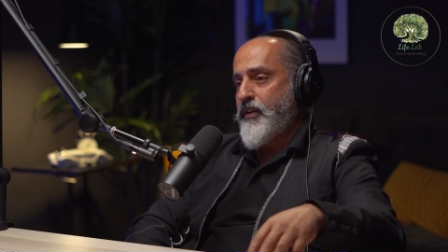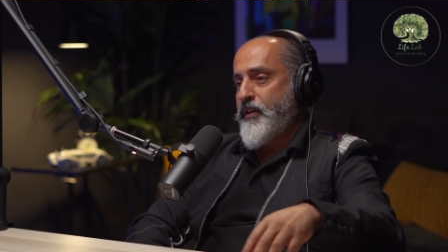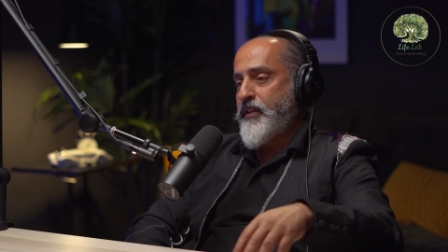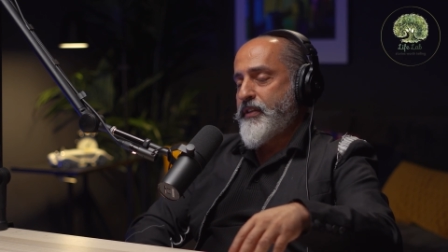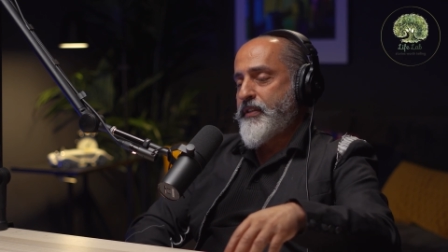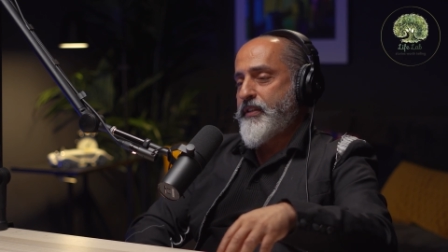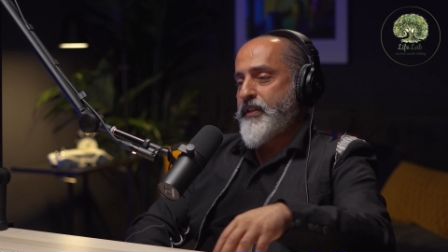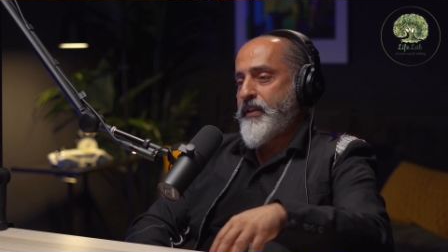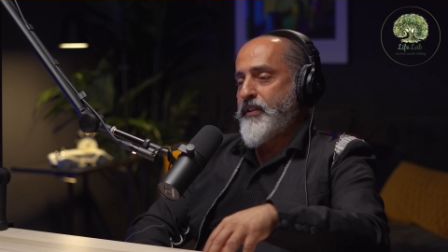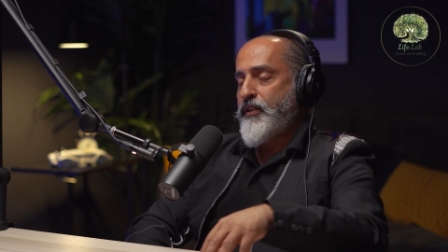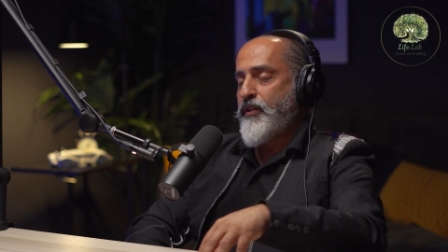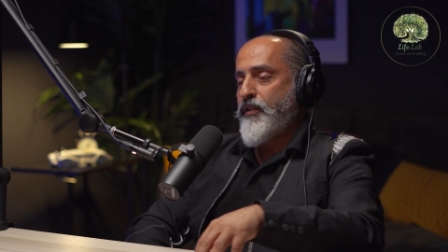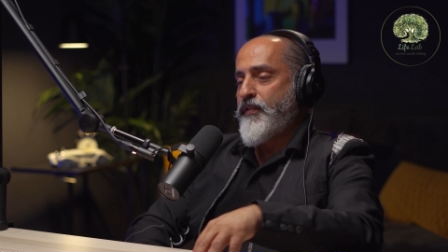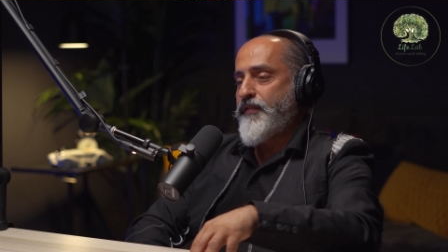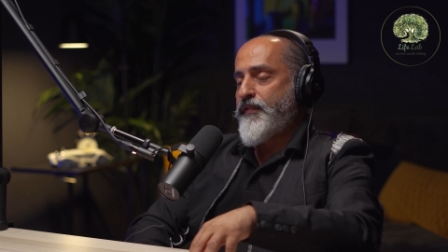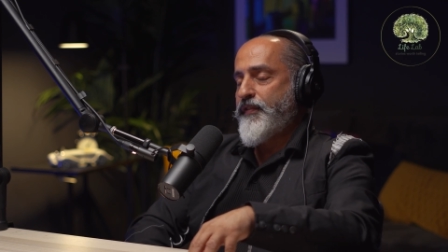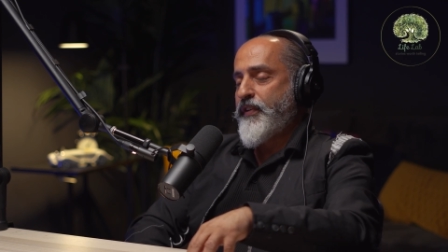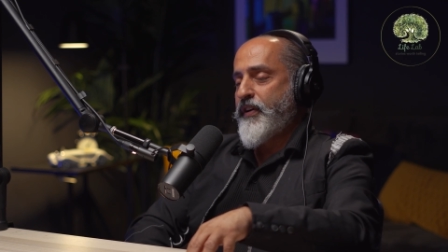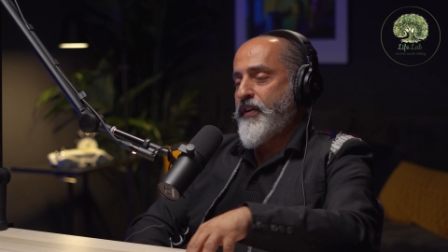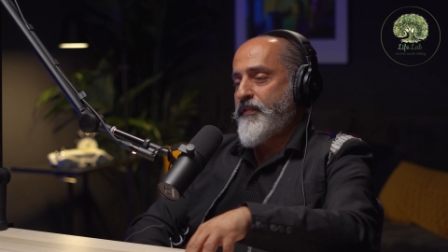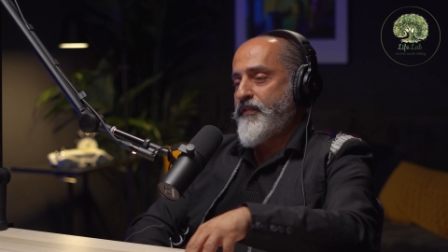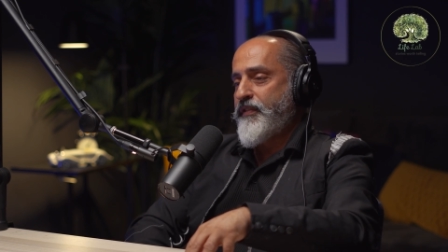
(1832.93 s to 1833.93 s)
Instead of
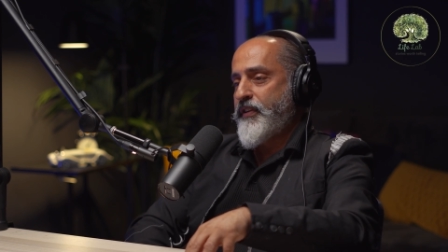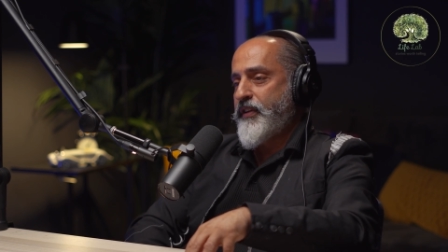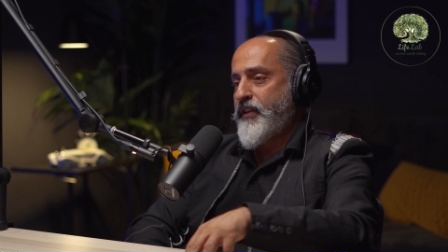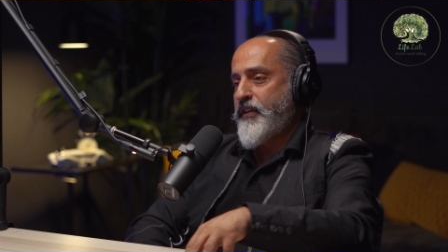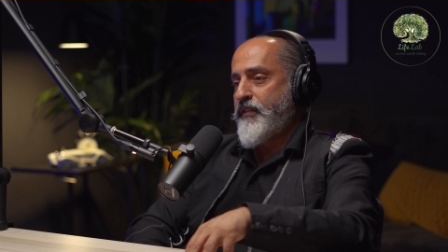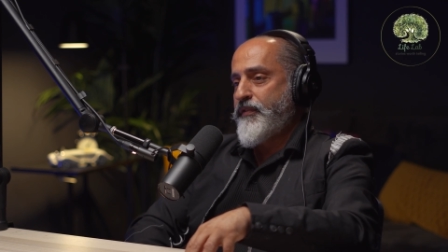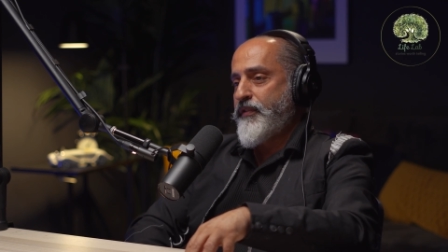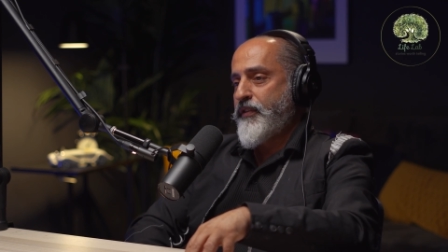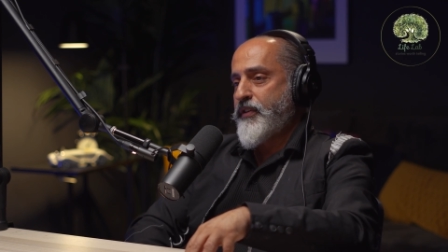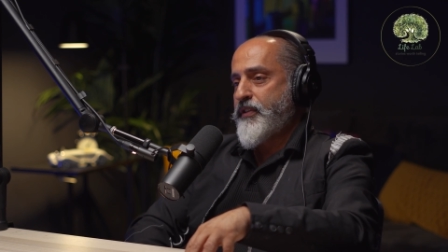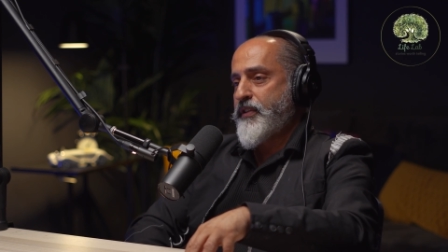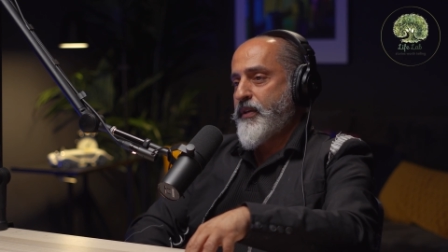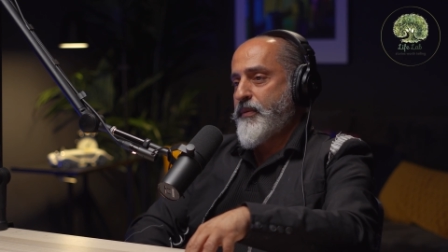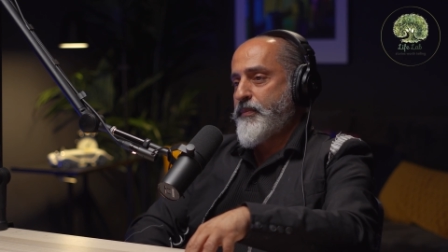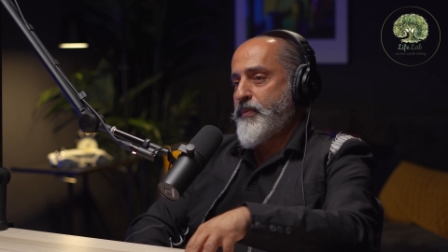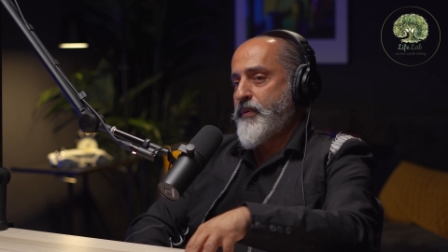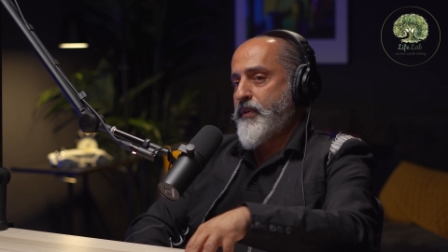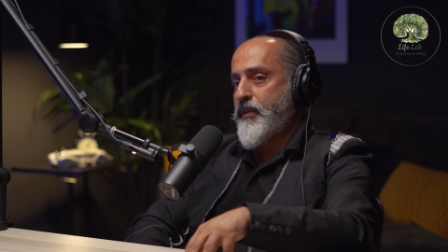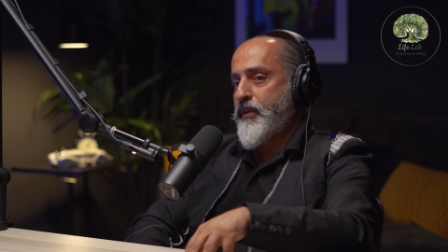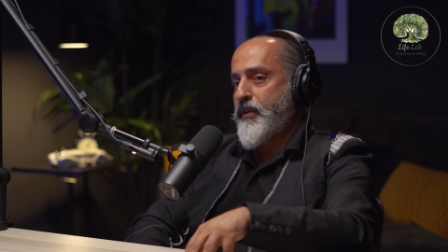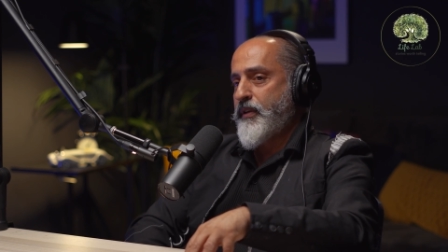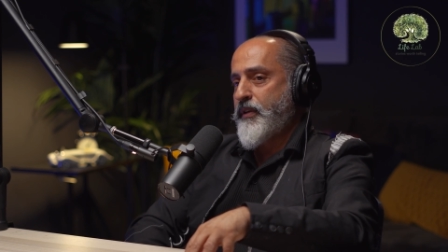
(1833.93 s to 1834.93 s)
covering, for
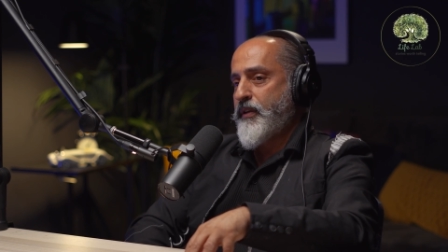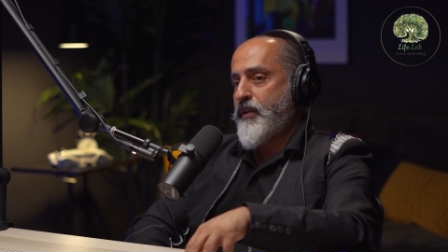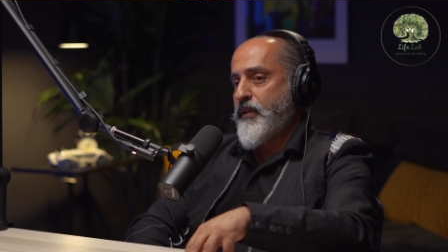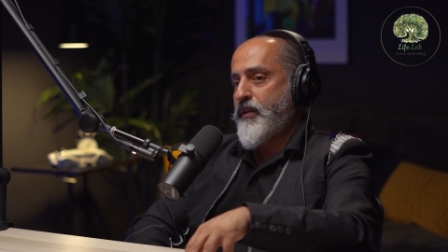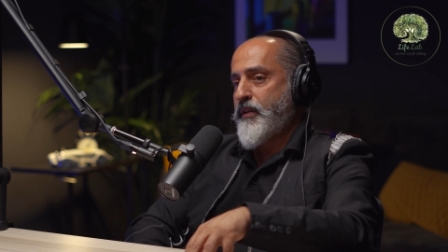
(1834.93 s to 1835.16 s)
example, uh,